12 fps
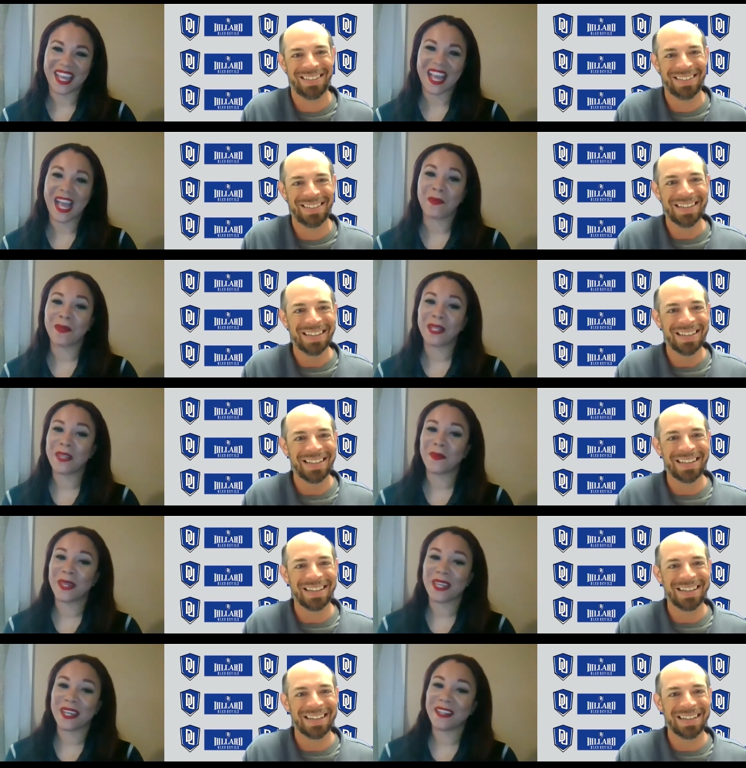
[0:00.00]
Speaker 1: I play the
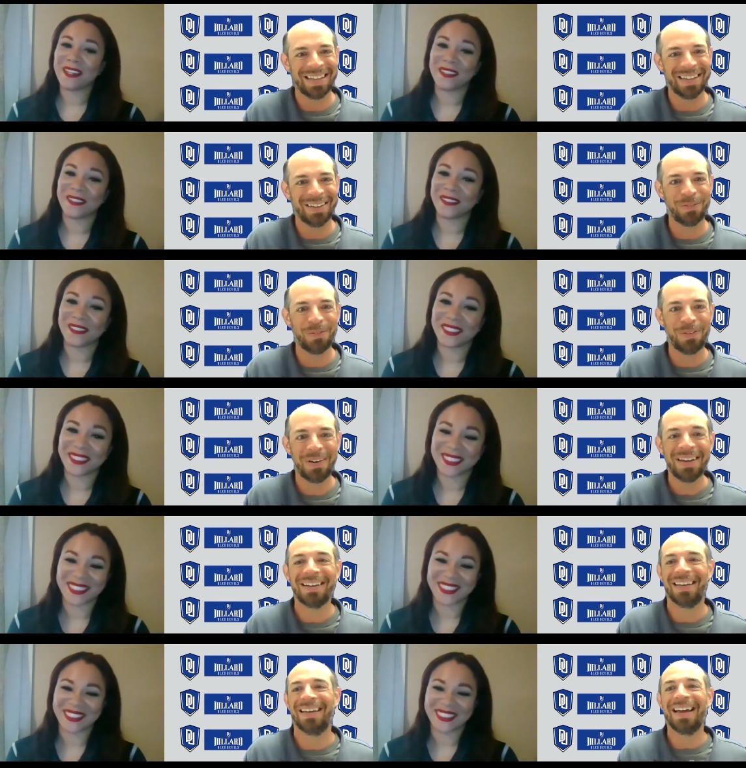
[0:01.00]
piano.
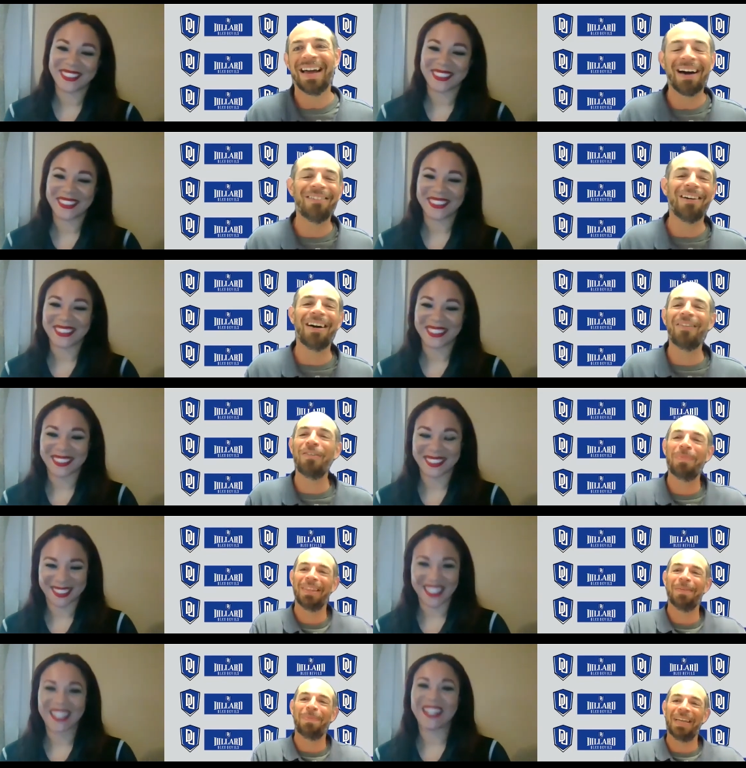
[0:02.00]
Speaker 2: Really? How long have
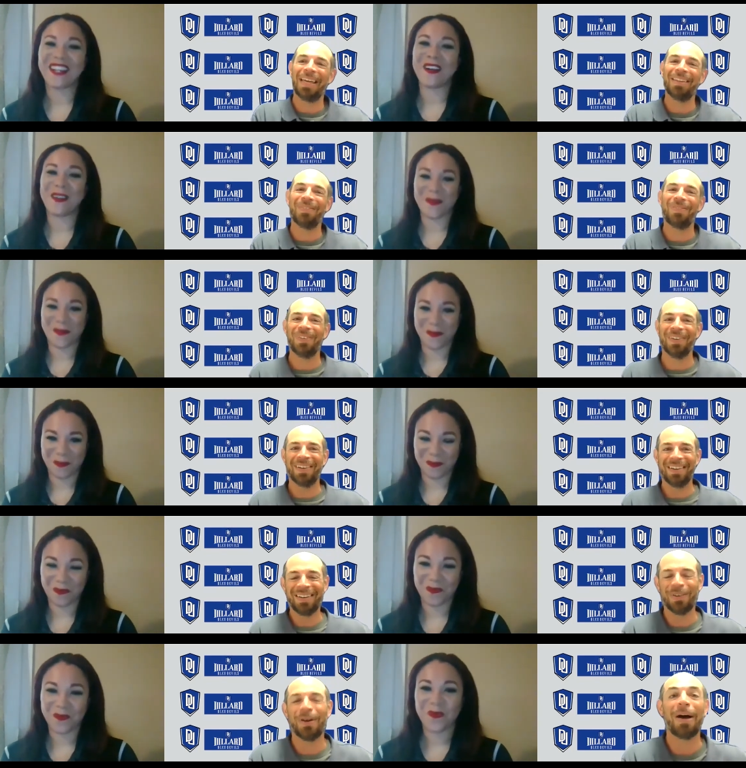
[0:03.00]
you played the piano
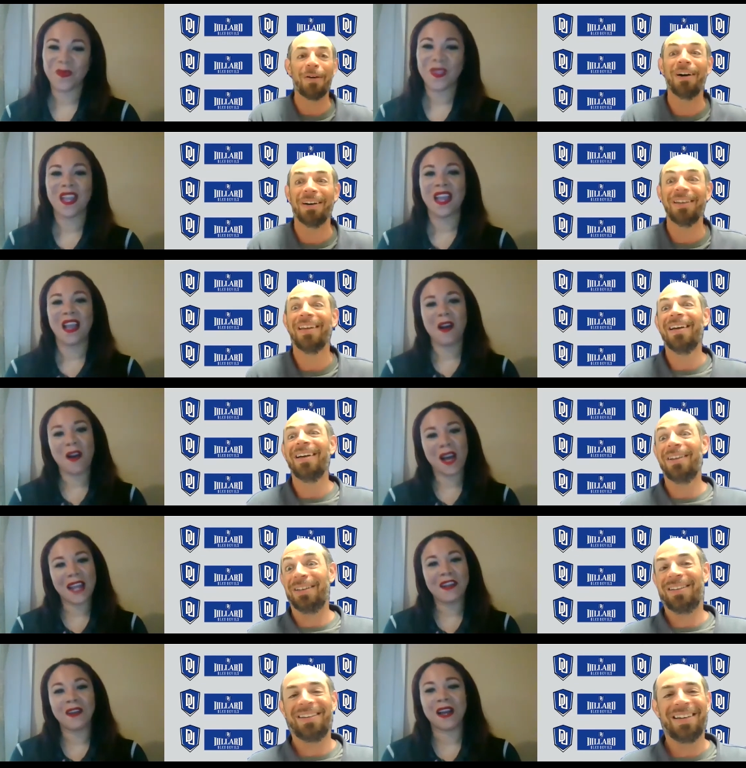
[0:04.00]
for? Or how long? Well,
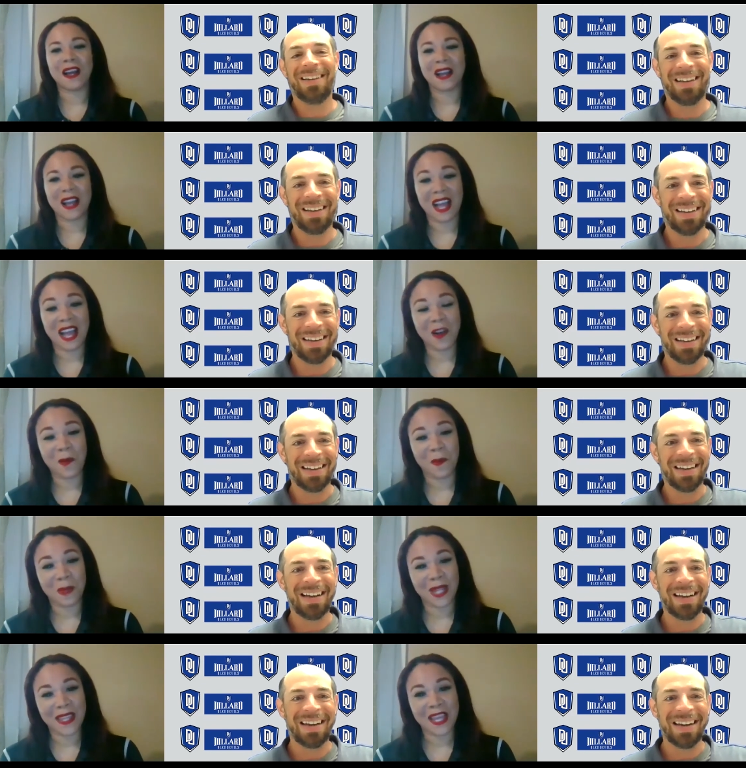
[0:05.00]
I,
Speaker 1: I don't
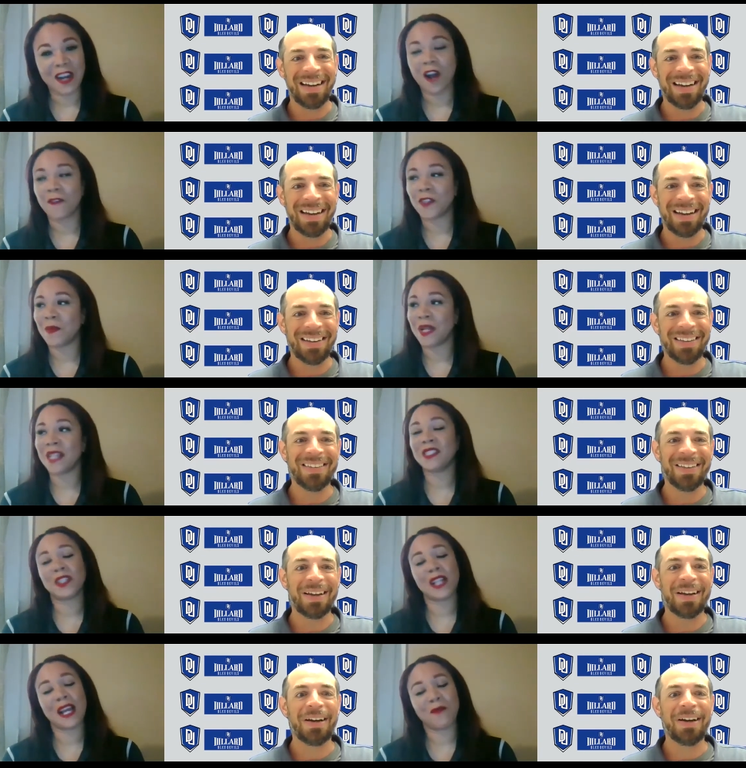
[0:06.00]
play that often, but I
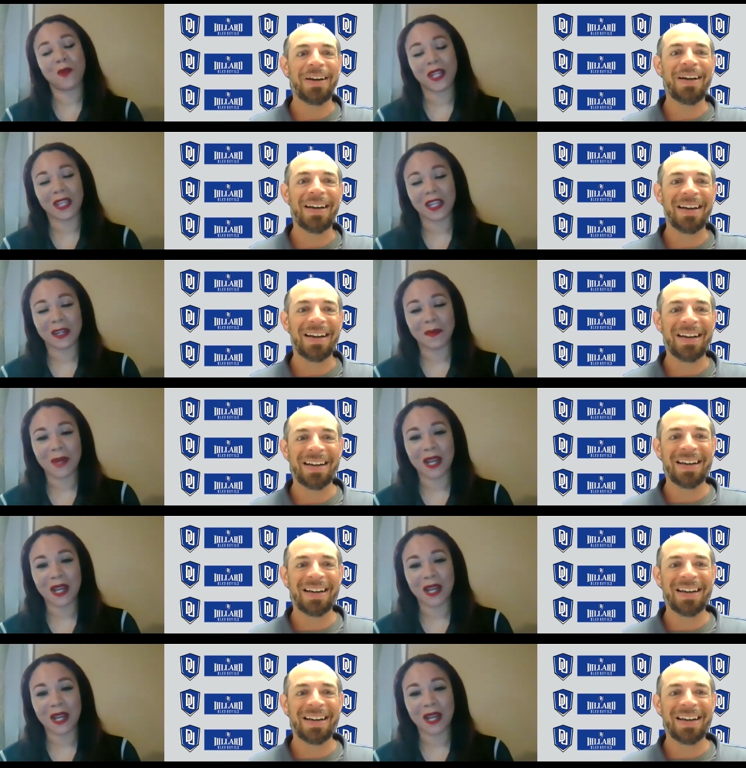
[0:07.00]
still have one here in my